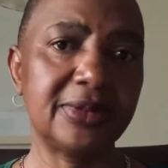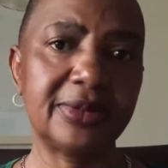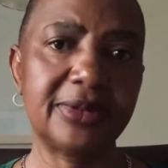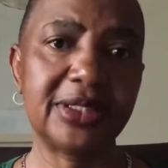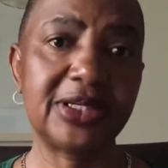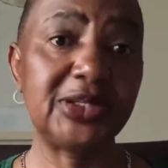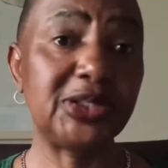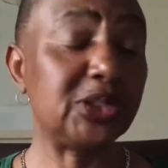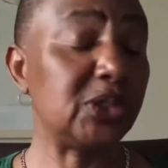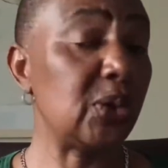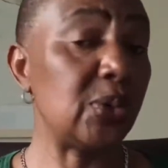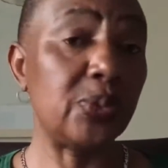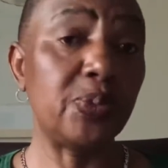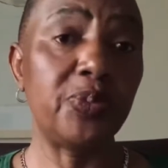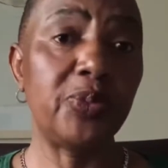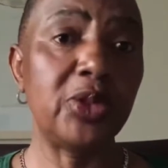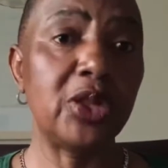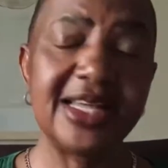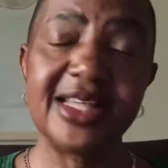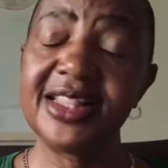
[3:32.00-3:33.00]
So,
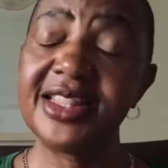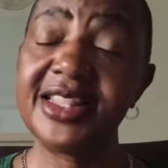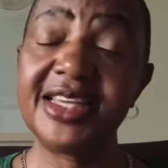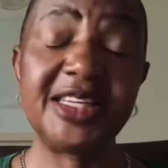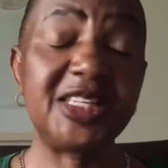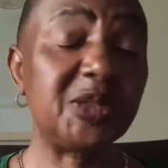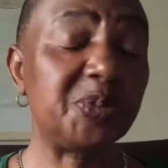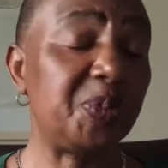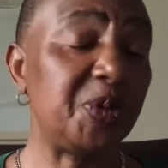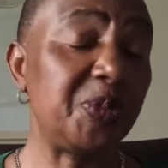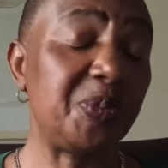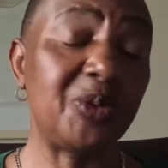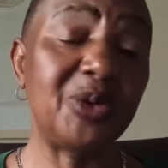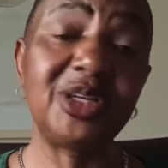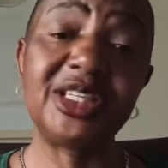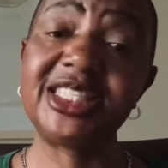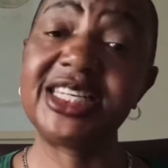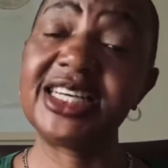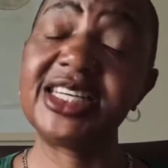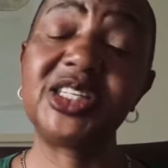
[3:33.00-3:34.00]
these people
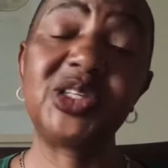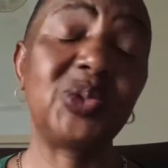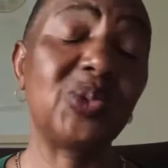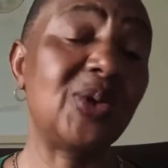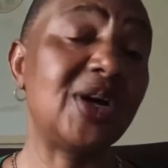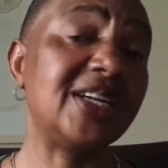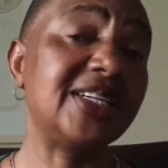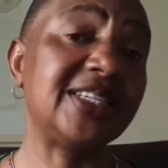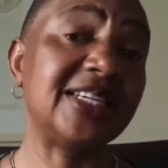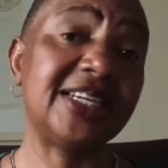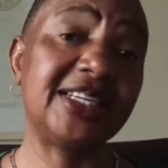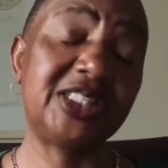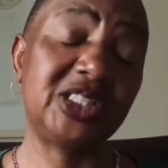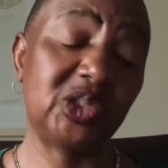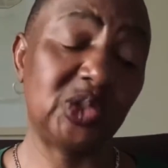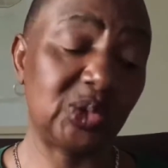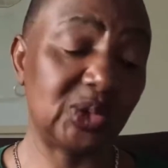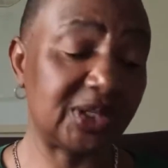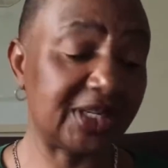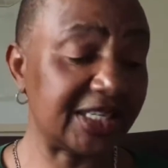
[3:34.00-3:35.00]
just want us
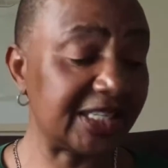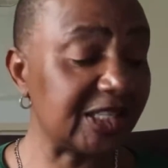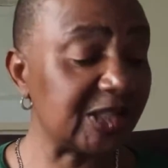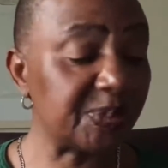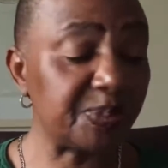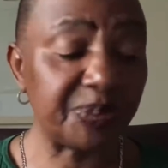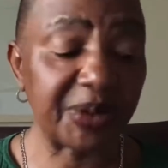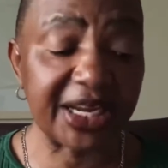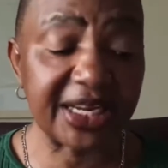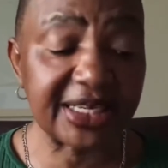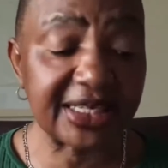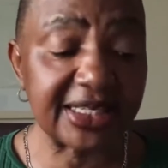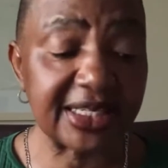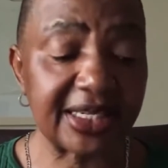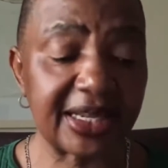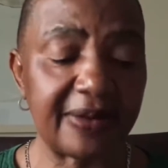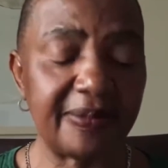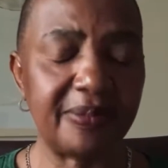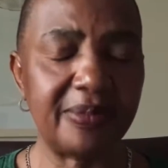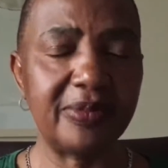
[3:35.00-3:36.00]
to respect
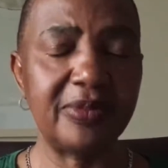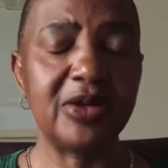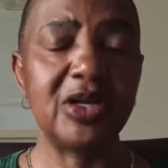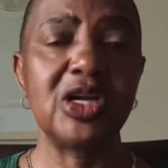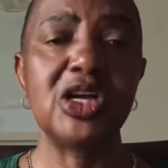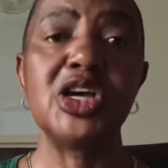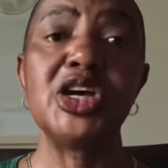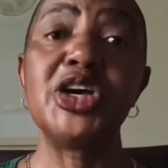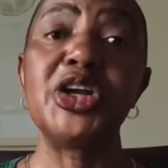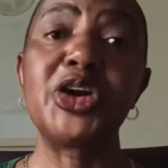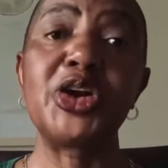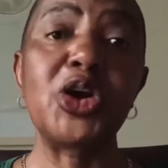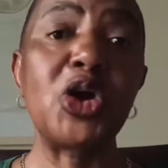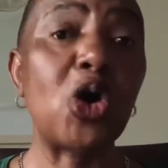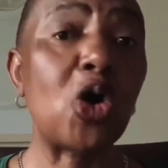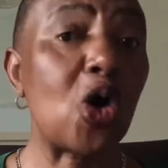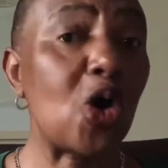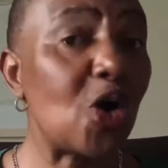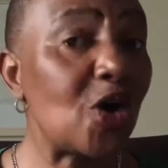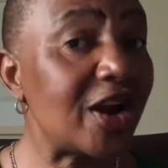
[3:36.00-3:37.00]
them,
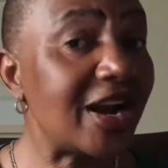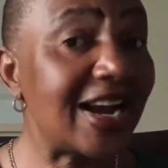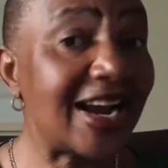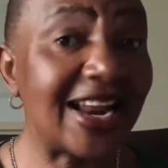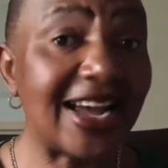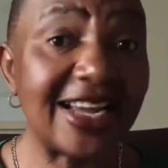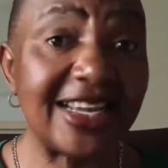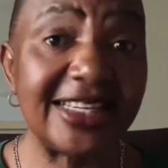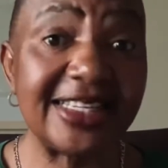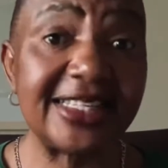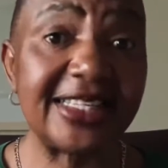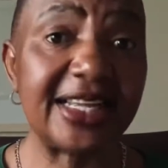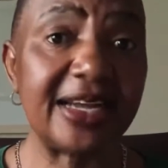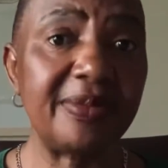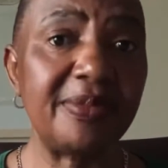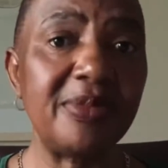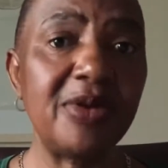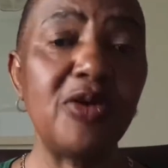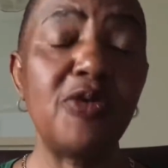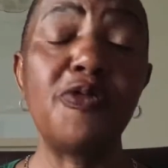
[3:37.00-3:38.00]
recognize
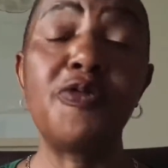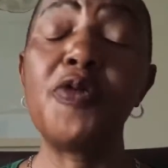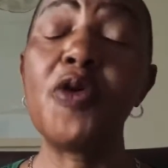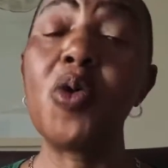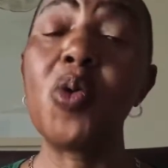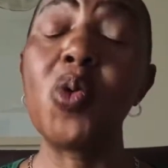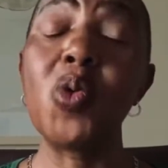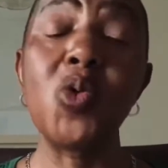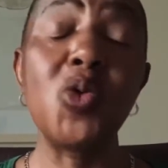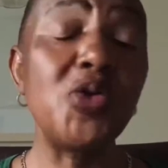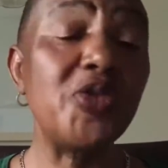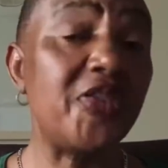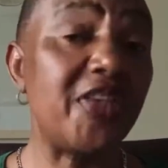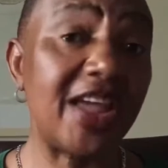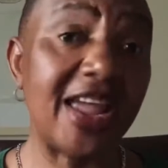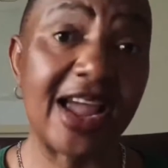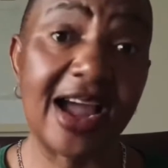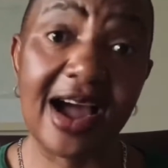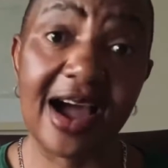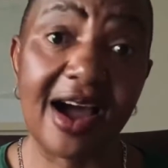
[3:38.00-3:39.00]
them for who
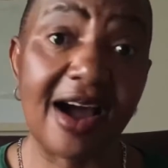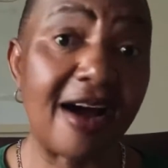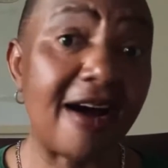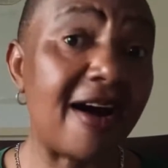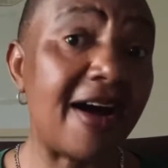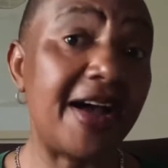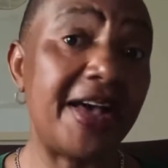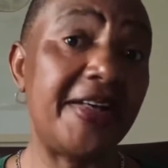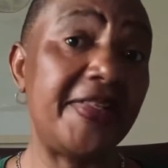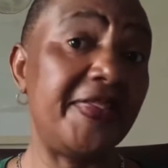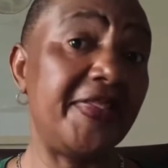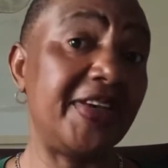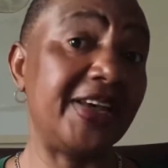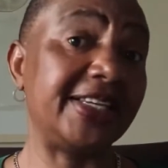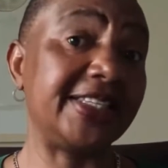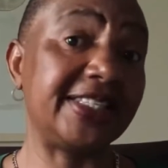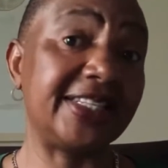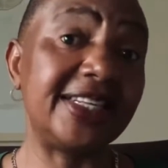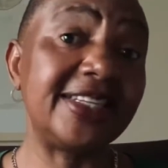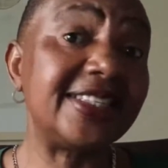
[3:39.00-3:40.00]
they are and their
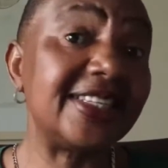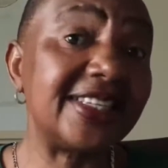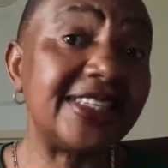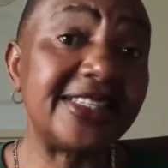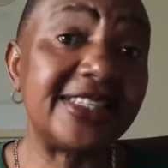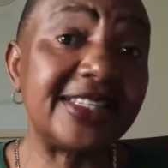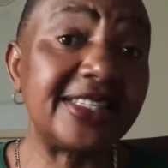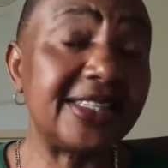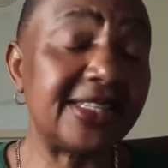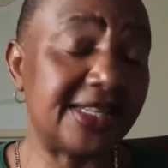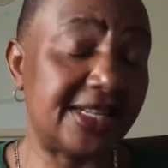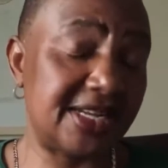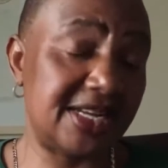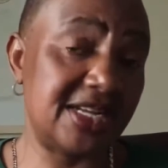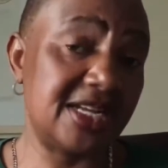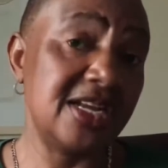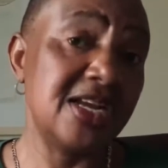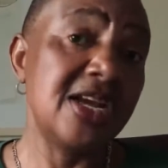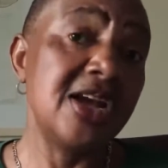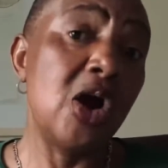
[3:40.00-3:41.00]
statuses
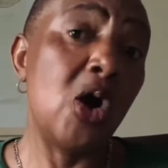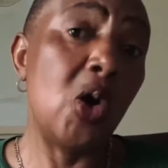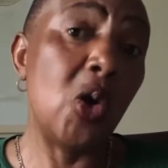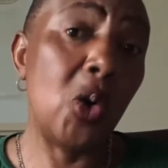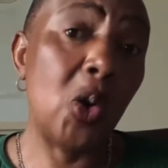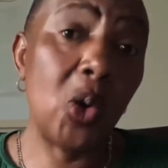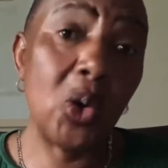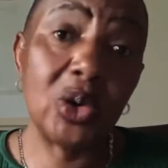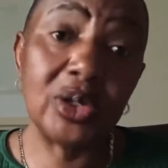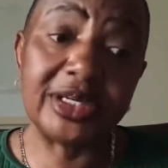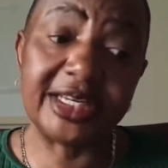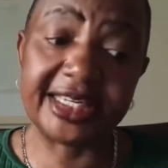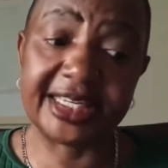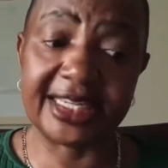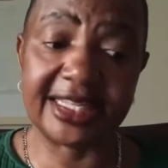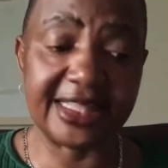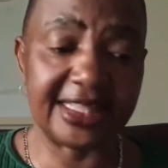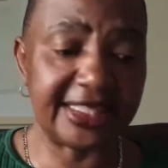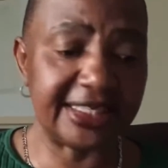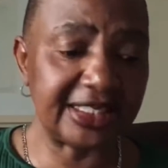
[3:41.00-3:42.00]
they hold
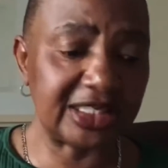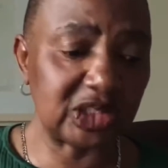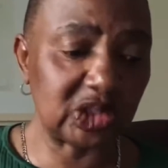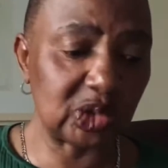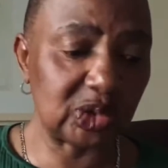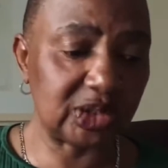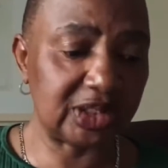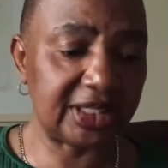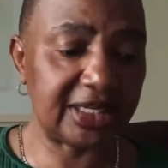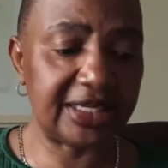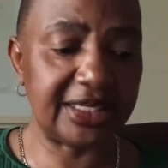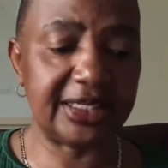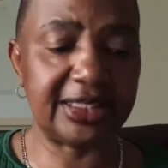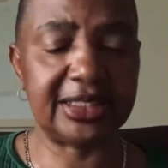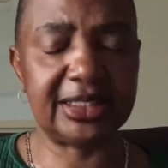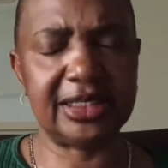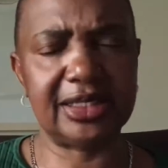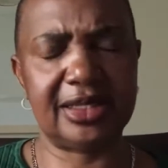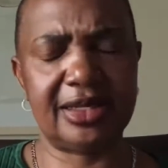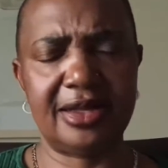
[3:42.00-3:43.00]
in this
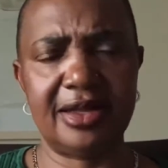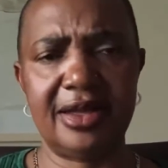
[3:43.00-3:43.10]
society.